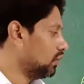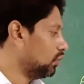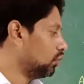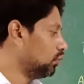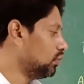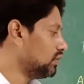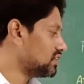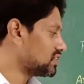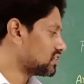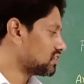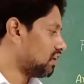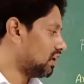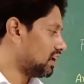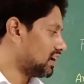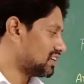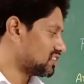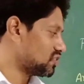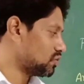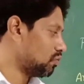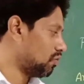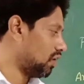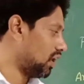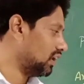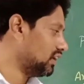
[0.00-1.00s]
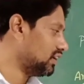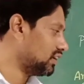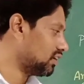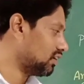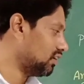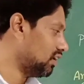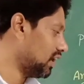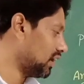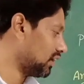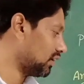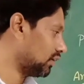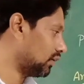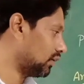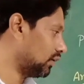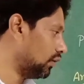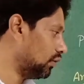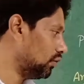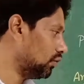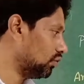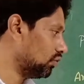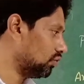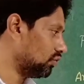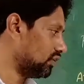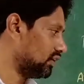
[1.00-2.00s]
Who is called as a molecular
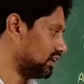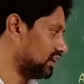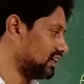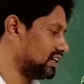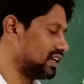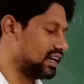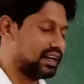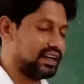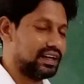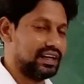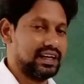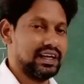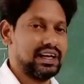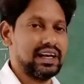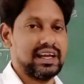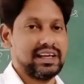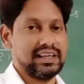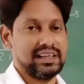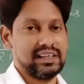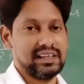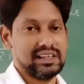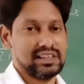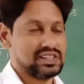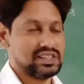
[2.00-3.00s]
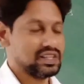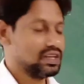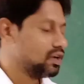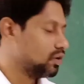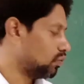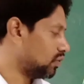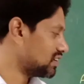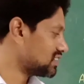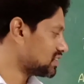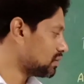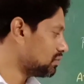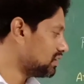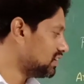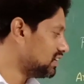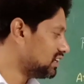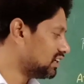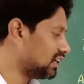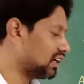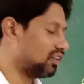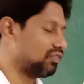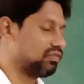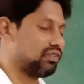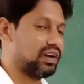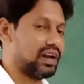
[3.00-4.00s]
glue DNA ligase? What is the
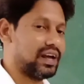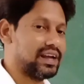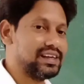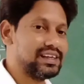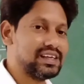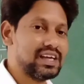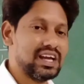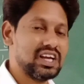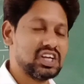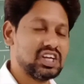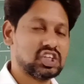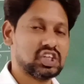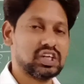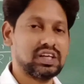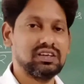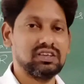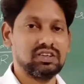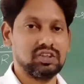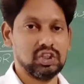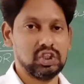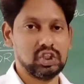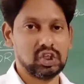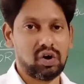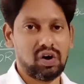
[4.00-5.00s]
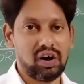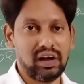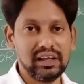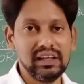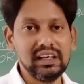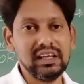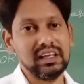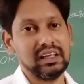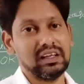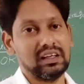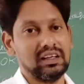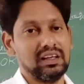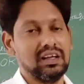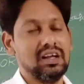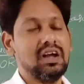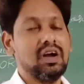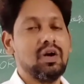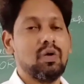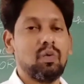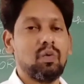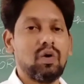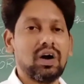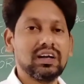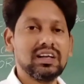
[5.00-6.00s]
meaning of ligation? Joining.
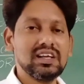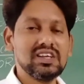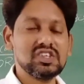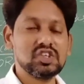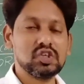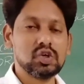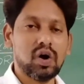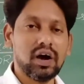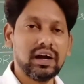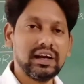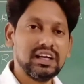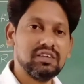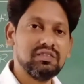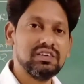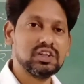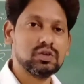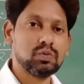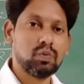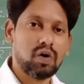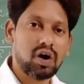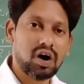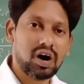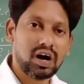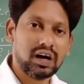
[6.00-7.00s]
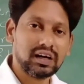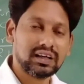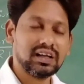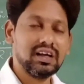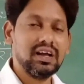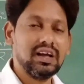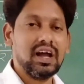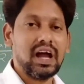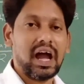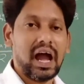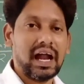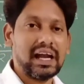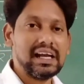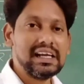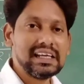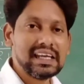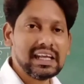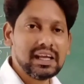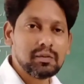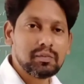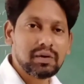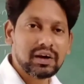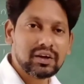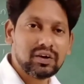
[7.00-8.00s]
What is joined with what?
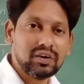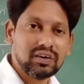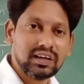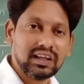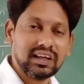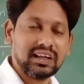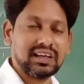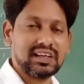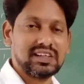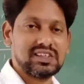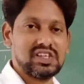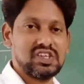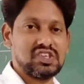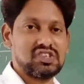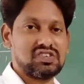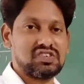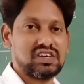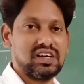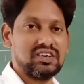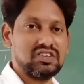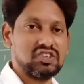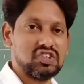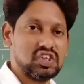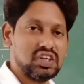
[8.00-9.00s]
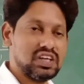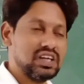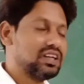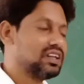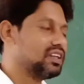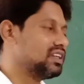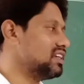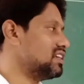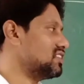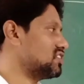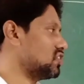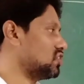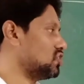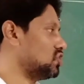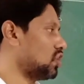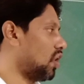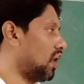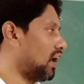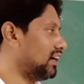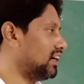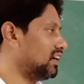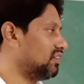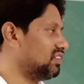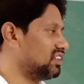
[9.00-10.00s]
Antibiotic resistant gene is
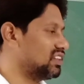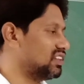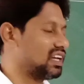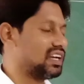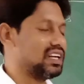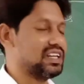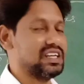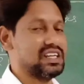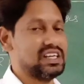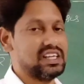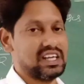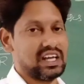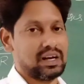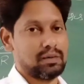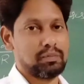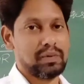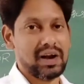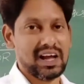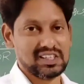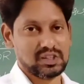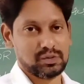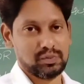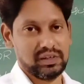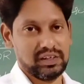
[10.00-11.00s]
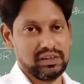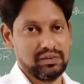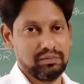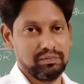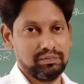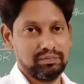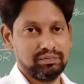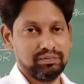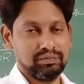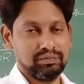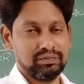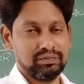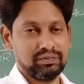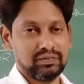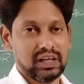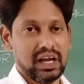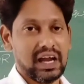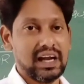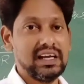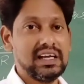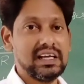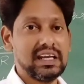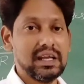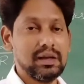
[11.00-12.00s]
joined with the linear plasmid.
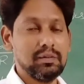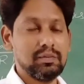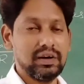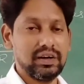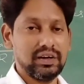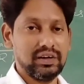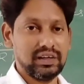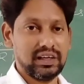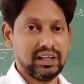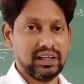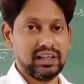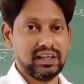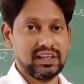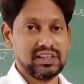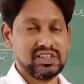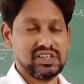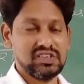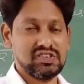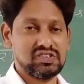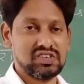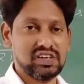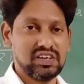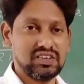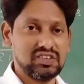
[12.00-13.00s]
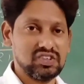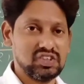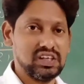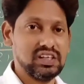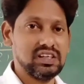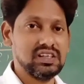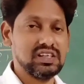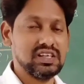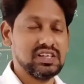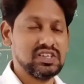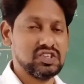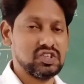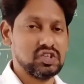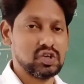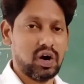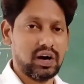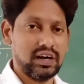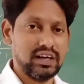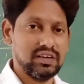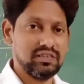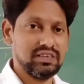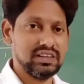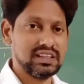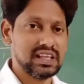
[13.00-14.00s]
Antibiotic resistant gene is
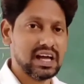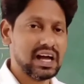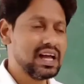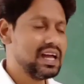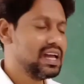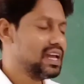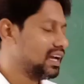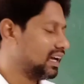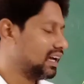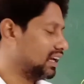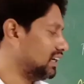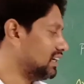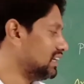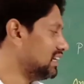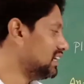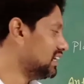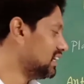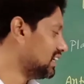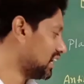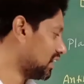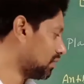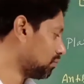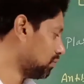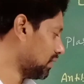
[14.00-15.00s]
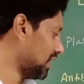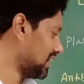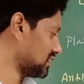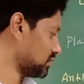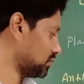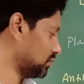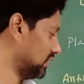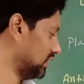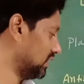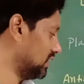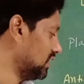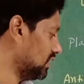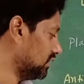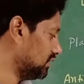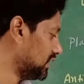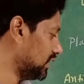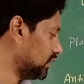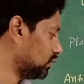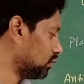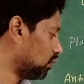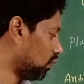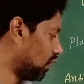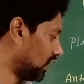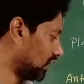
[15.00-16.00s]
joined with the linear plasmid.
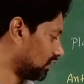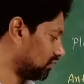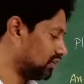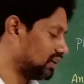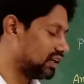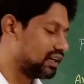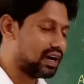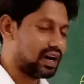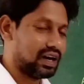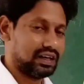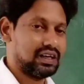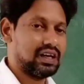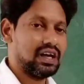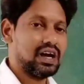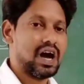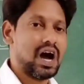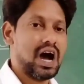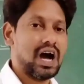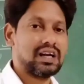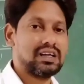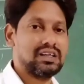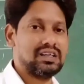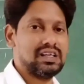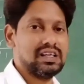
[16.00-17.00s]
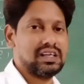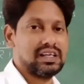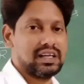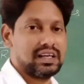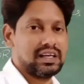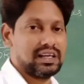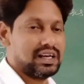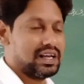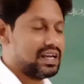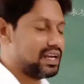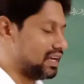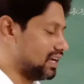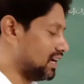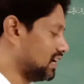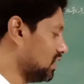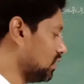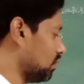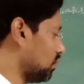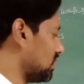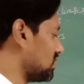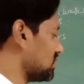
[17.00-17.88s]
Then what we got? rDNA.